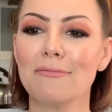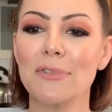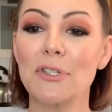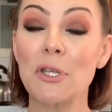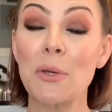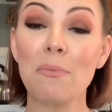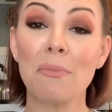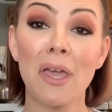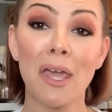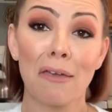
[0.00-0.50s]

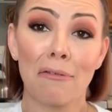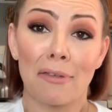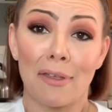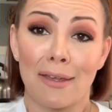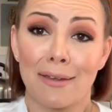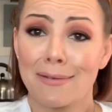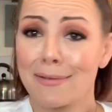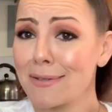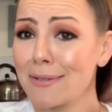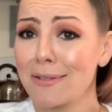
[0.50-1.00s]
to make
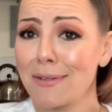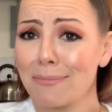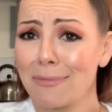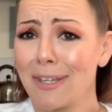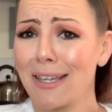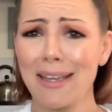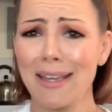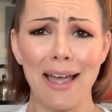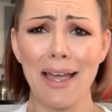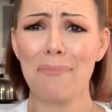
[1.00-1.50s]
things.
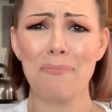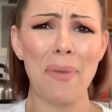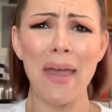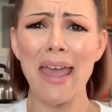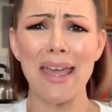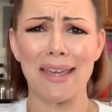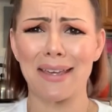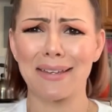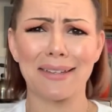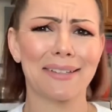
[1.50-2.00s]
I
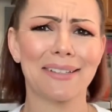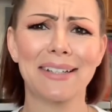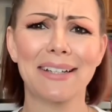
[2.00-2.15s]
bake.